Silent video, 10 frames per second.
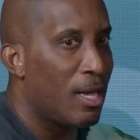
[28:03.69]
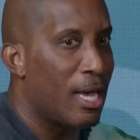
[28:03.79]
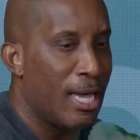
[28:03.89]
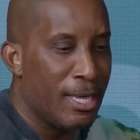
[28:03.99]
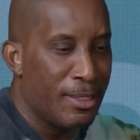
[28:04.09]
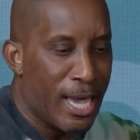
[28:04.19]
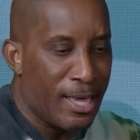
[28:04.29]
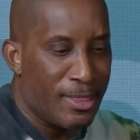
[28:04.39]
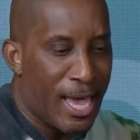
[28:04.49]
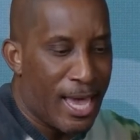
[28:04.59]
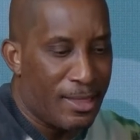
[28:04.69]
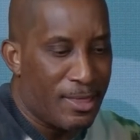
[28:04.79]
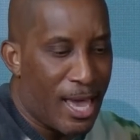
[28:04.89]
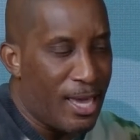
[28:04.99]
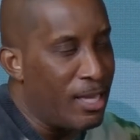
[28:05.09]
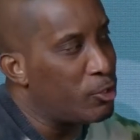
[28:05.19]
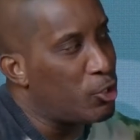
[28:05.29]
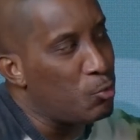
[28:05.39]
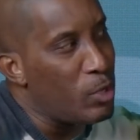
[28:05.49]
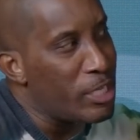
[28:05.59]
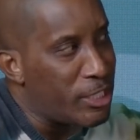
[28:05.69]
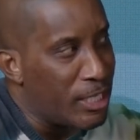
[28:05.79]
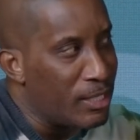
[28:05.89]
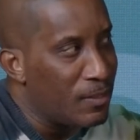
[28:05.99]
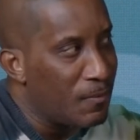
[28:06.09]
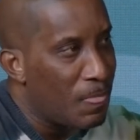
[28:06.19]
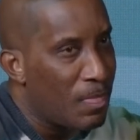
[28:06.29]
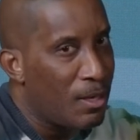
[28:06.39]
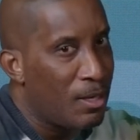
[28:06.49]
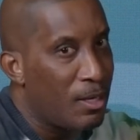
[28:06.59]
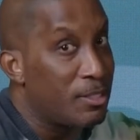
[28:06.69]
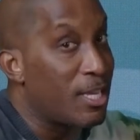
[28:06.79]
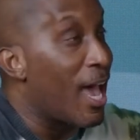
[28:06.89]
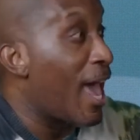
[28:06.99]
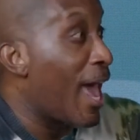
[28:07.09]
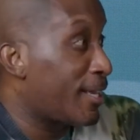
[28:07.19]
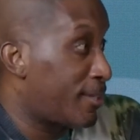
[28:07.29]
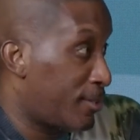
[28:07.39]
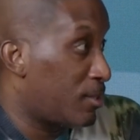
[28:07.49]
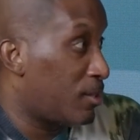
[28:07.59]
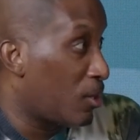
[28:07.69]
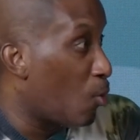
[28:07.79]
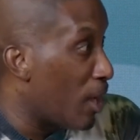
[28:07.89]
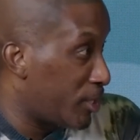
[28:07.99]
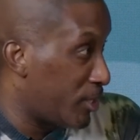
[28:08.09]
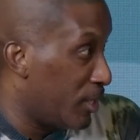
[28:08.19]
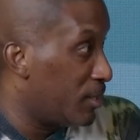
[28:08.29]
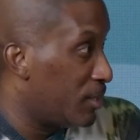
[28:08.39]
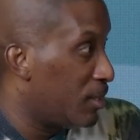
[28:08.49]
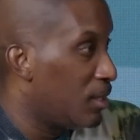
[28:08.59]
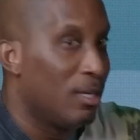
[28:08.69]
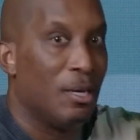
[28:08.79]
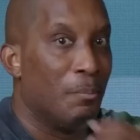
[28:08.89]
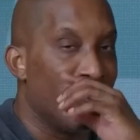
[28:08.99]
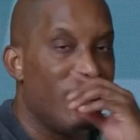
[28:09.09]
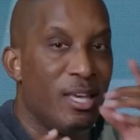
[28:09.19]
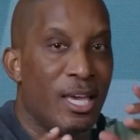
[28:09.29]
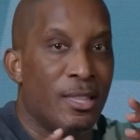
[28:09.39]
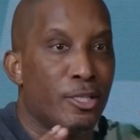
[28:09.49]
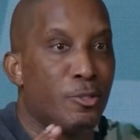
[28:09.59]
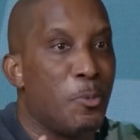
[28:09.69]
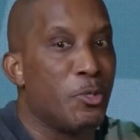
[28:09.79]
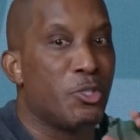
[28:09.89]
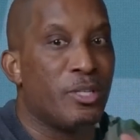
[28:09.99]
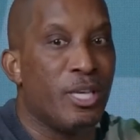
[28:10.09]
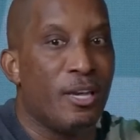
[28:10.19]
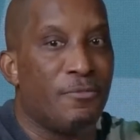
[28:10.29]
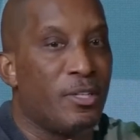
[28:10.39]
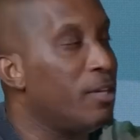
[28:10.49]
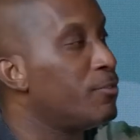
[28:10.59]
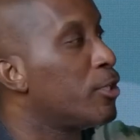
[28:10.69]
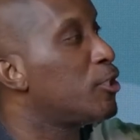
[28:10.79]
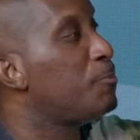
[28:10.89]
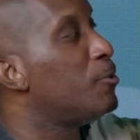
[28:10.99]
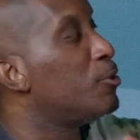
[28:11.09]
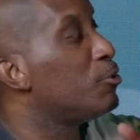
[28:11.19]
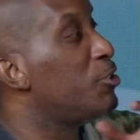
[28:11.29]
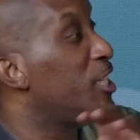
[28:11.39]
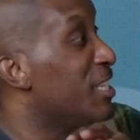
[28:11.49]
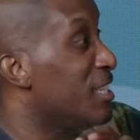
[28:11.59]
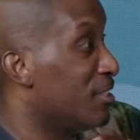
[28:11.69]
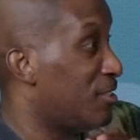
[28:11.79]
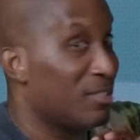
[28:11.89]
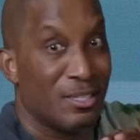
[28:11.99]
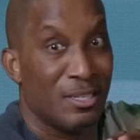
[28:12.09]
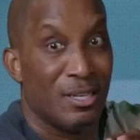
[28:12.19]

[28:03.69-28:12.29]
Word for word: And that intuition to ask the question. But then the spiritual gift gives her spiritual genius.